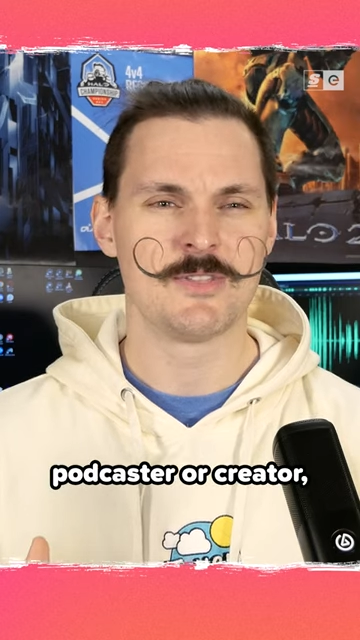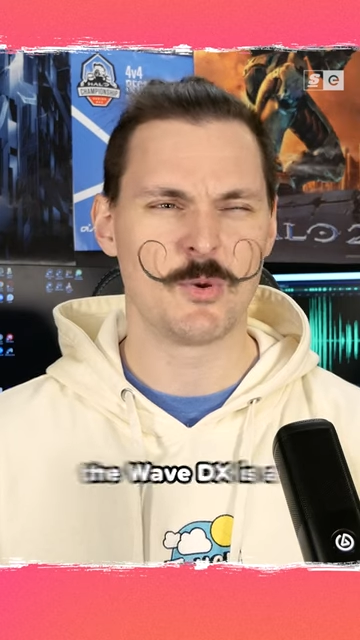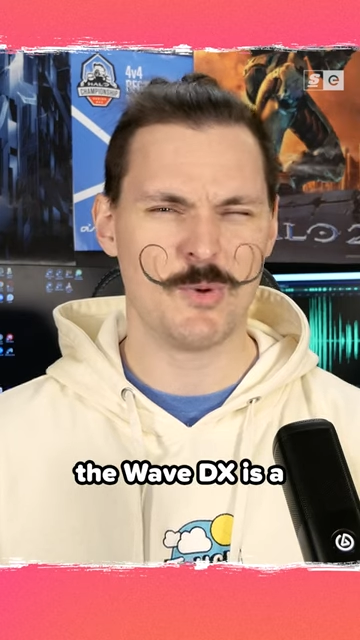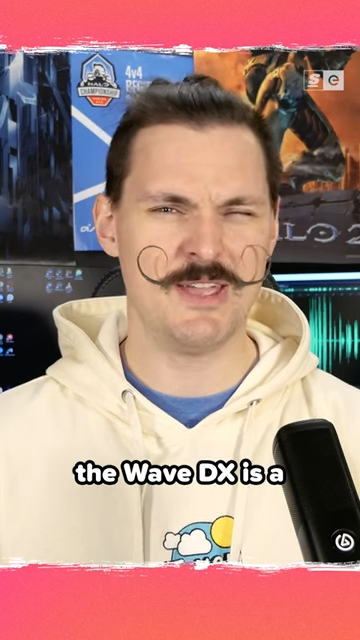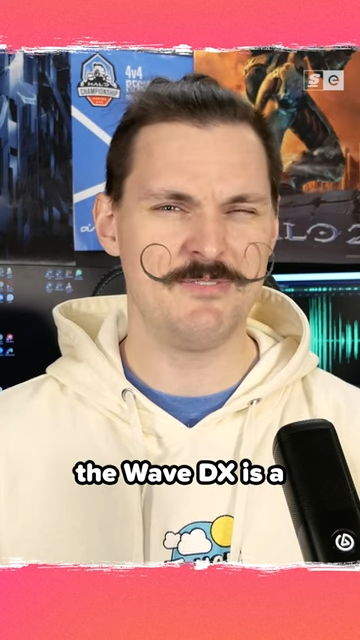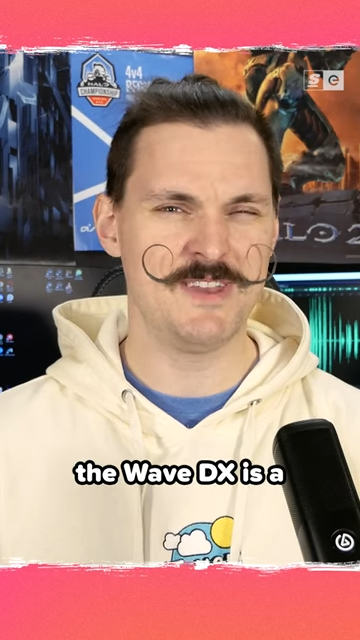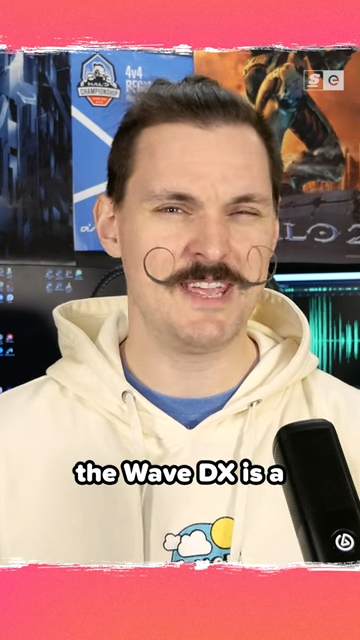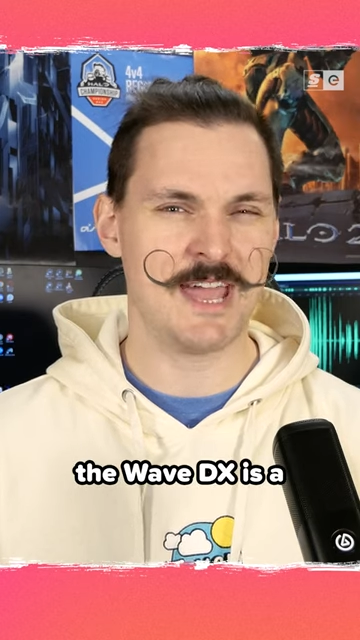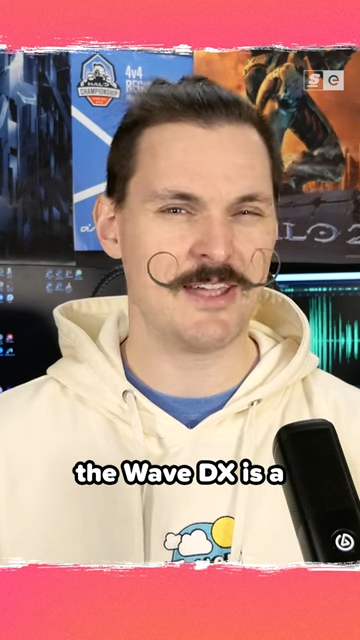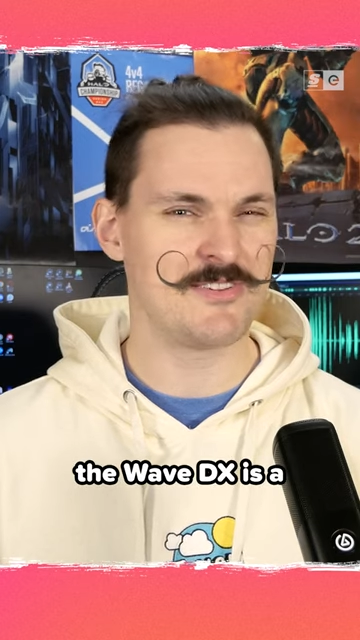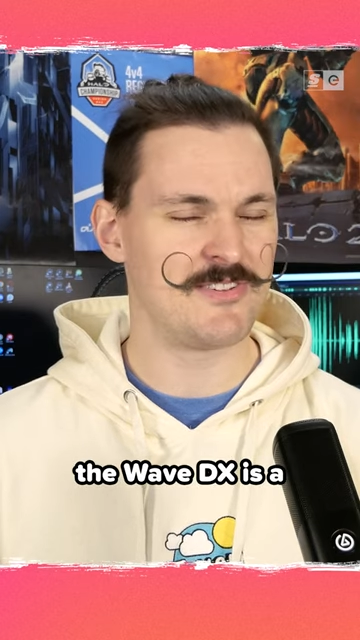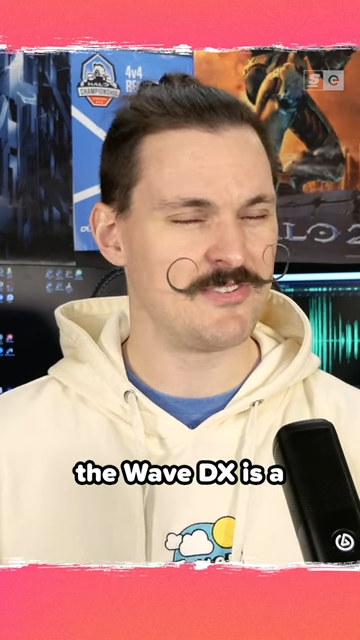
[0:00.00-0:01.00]
the Wave
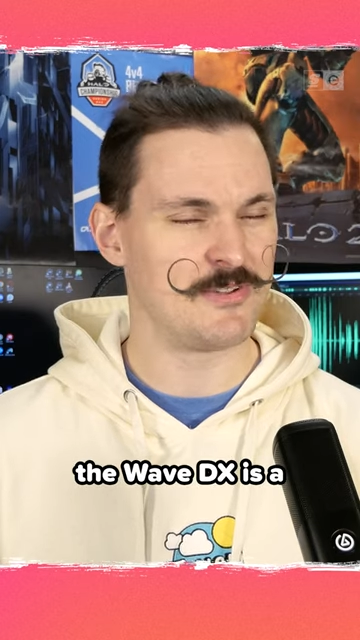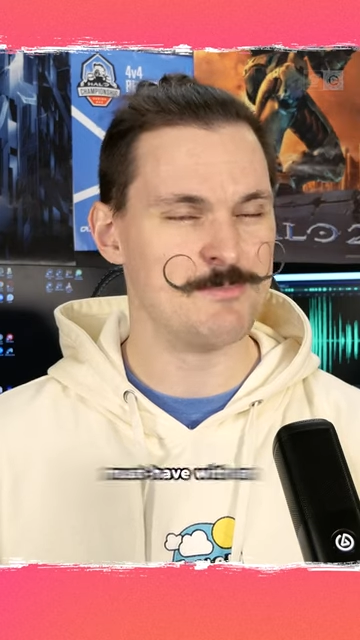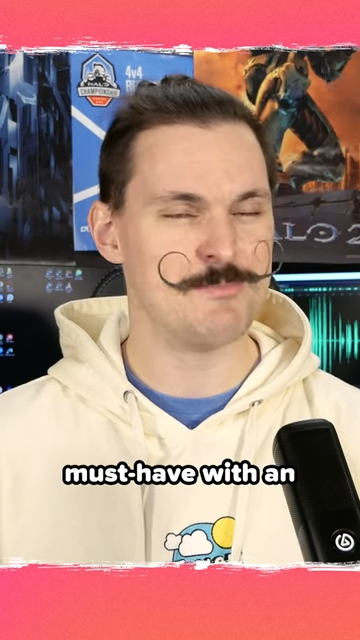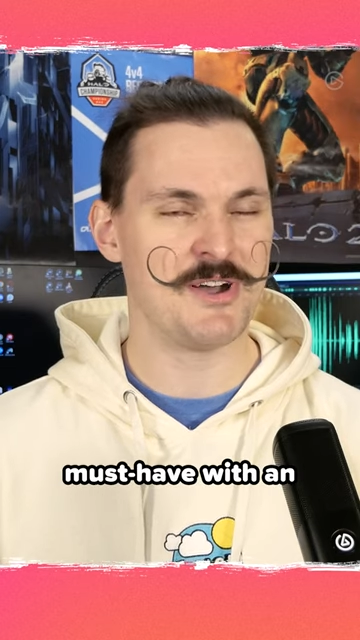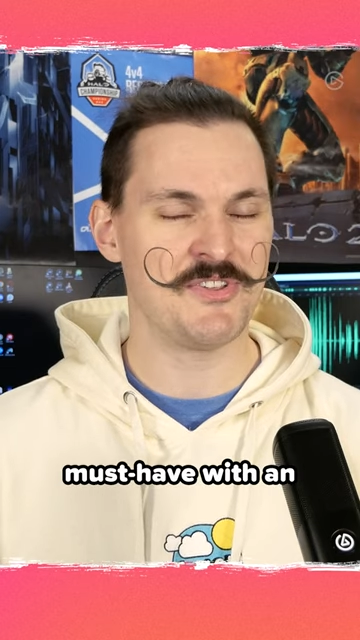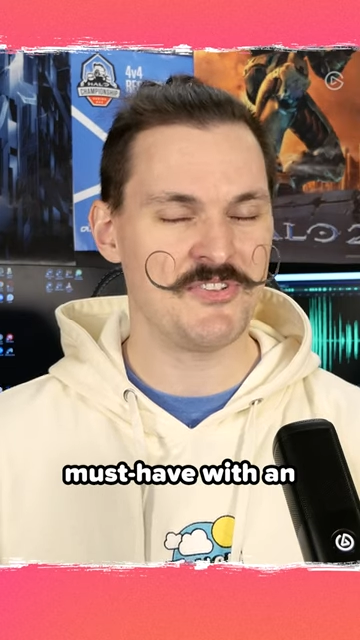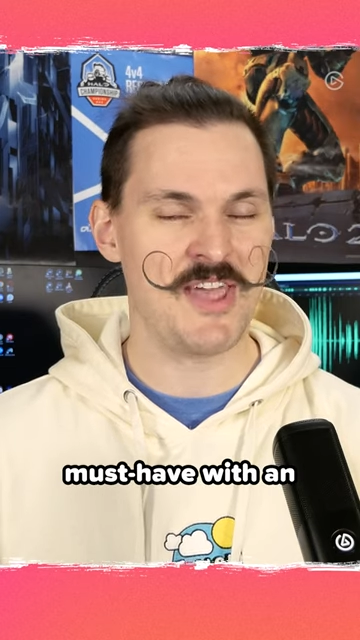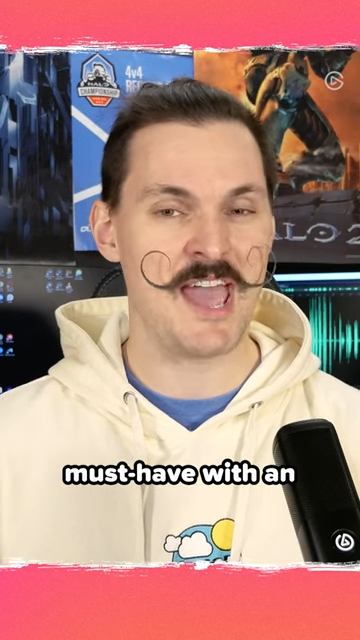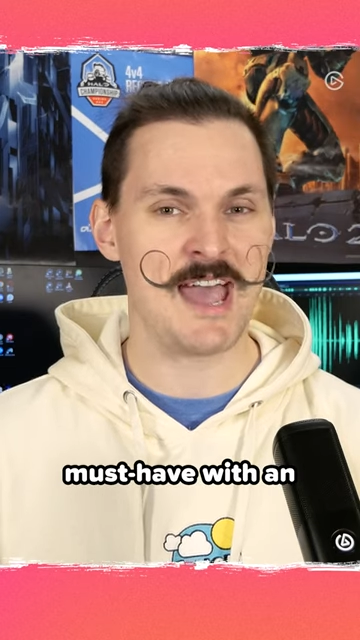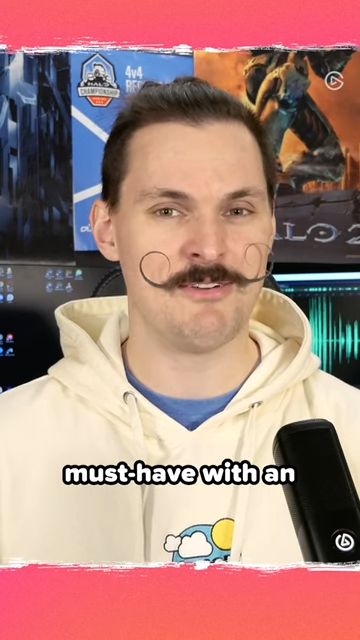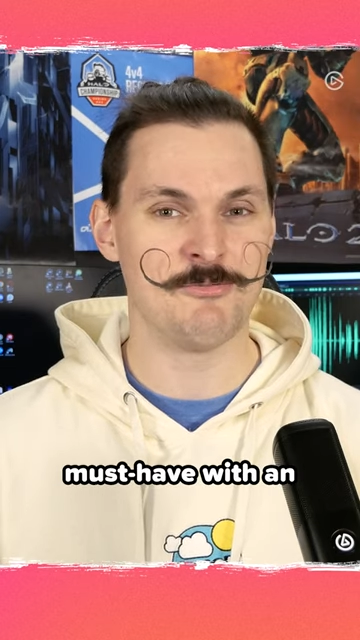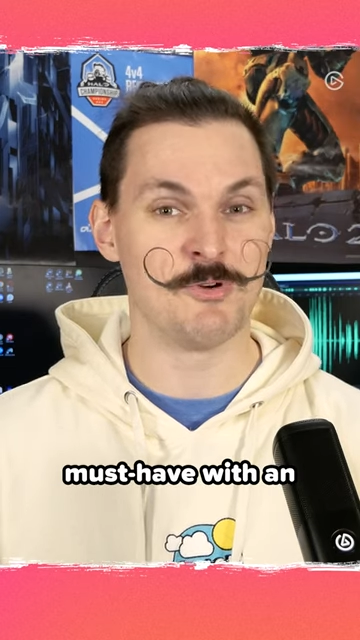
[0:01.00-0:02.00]
DX is a
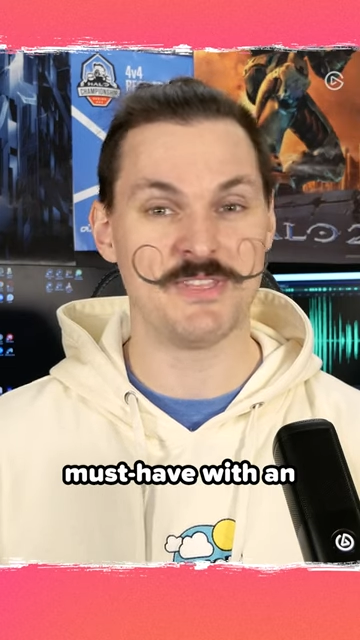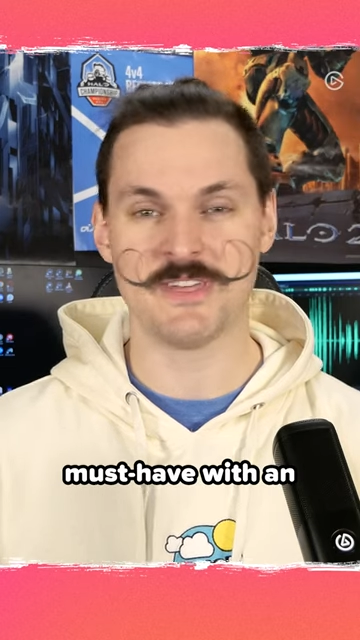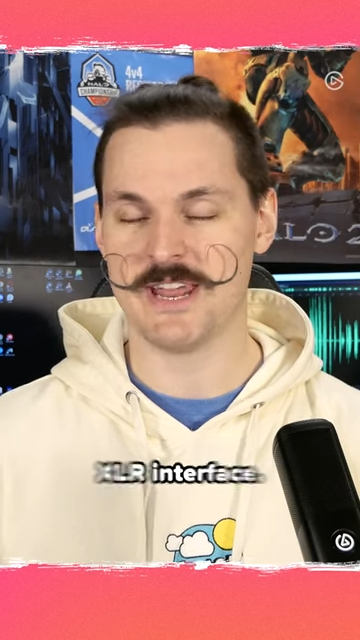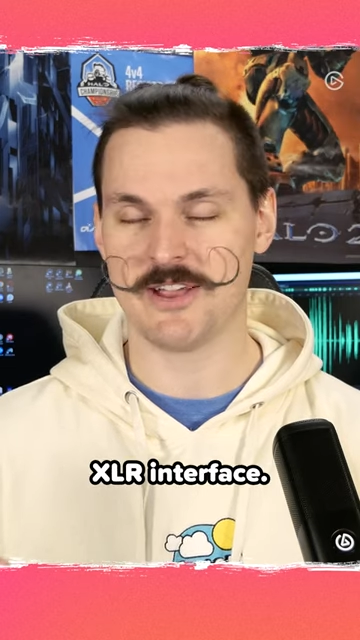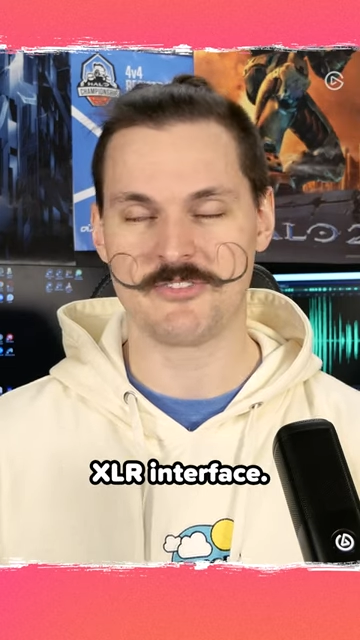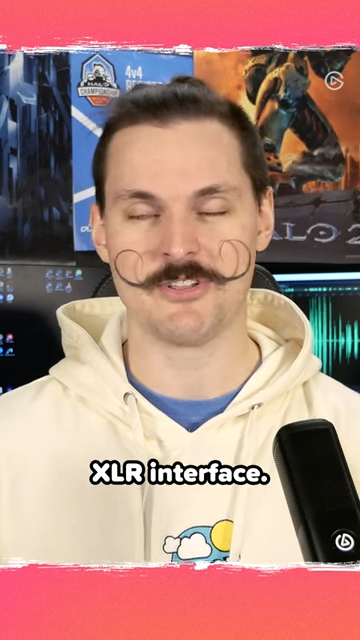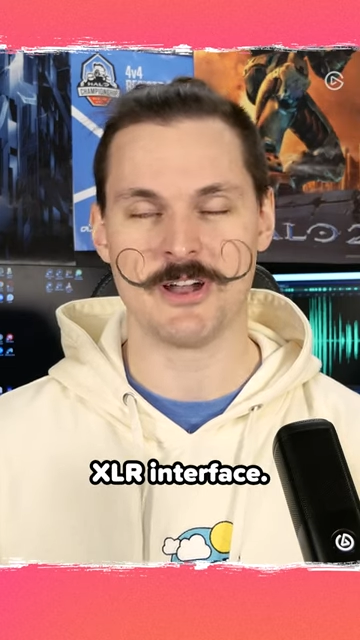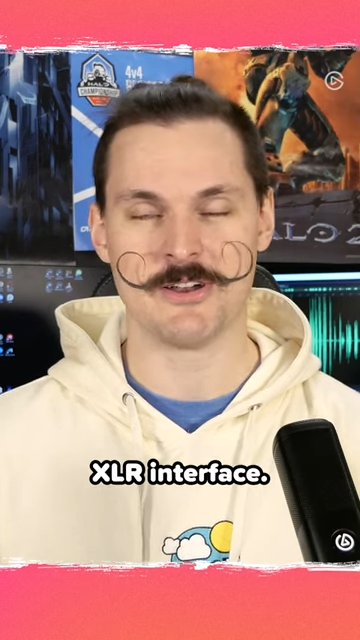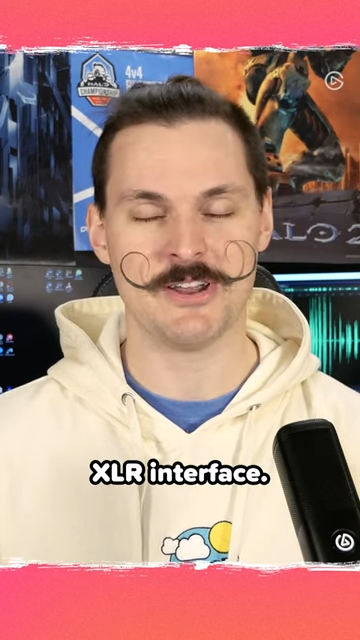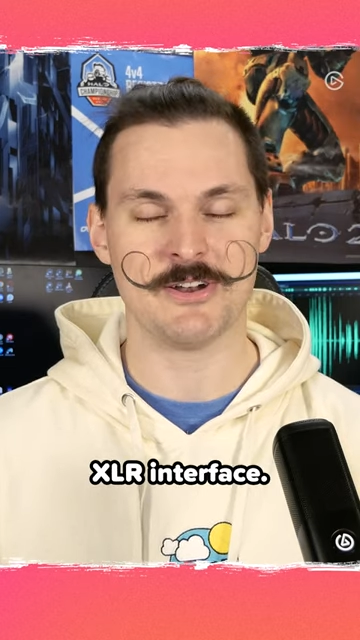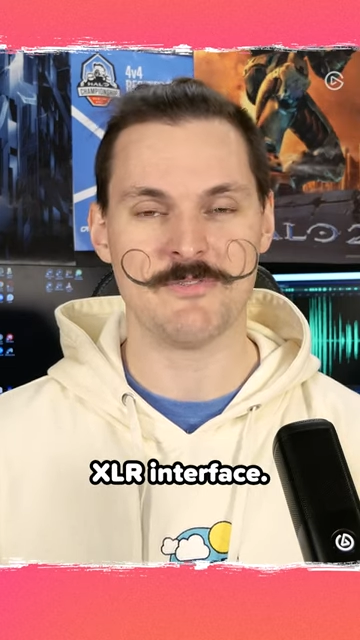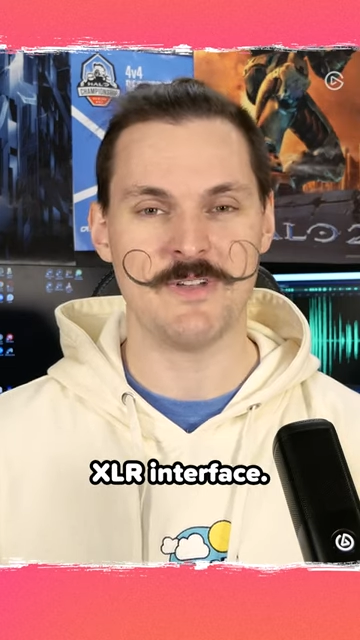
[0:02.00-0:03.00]
must-have with an XLR
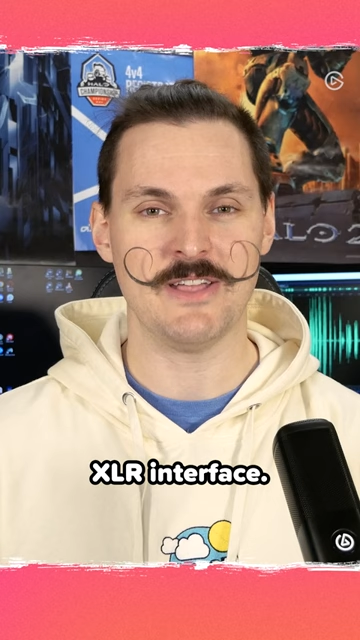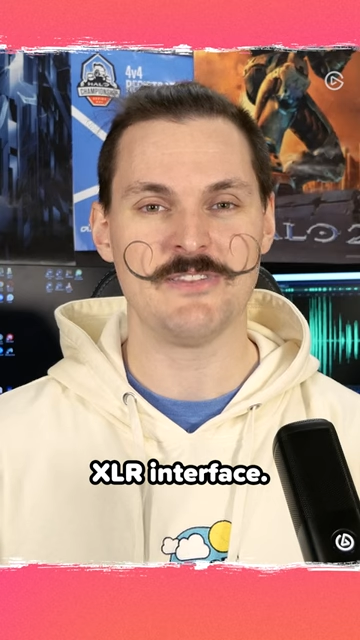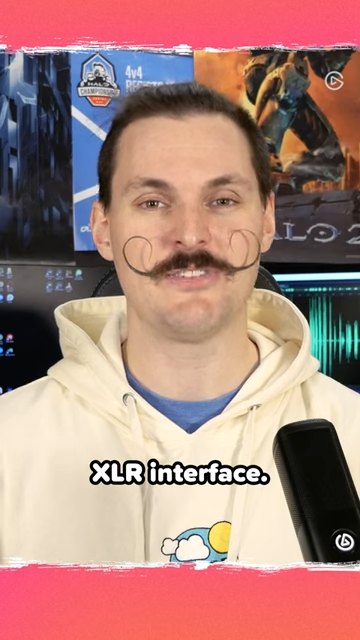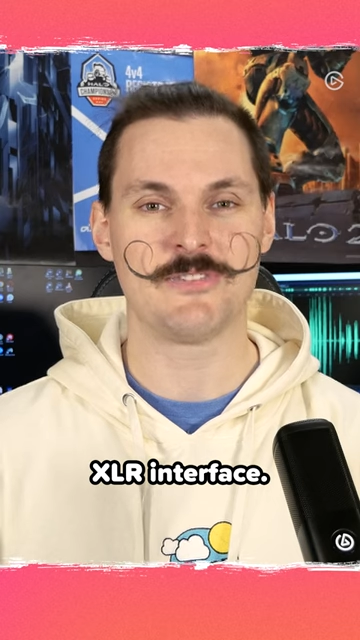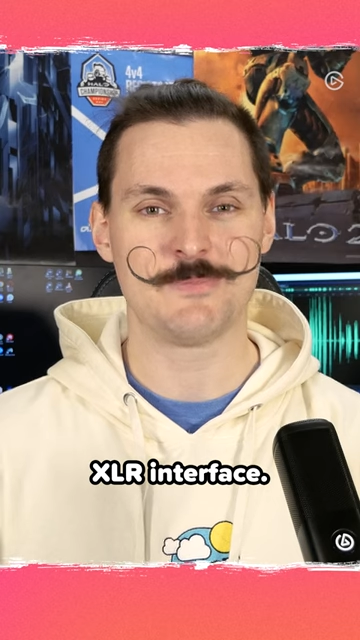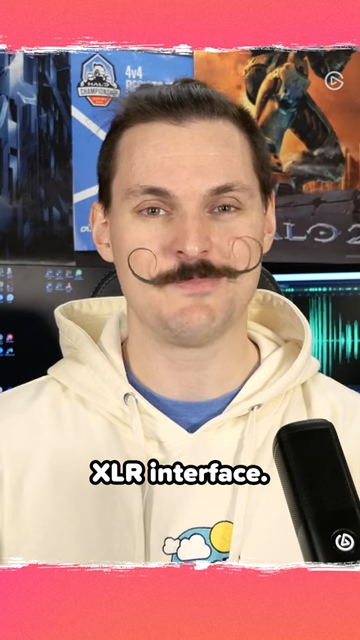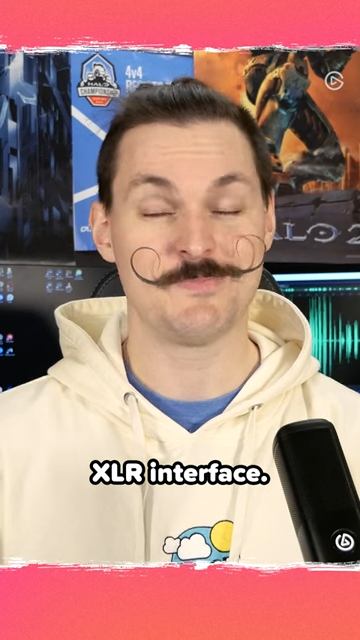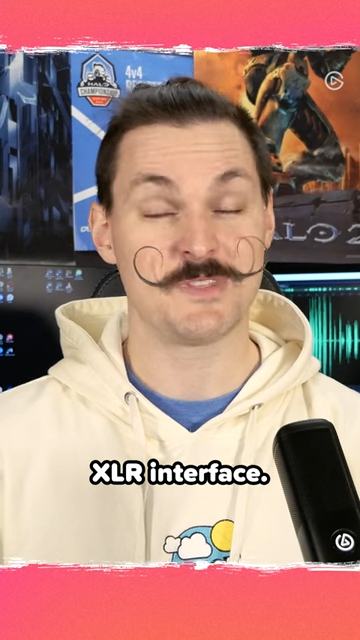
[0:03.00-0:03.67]
interface.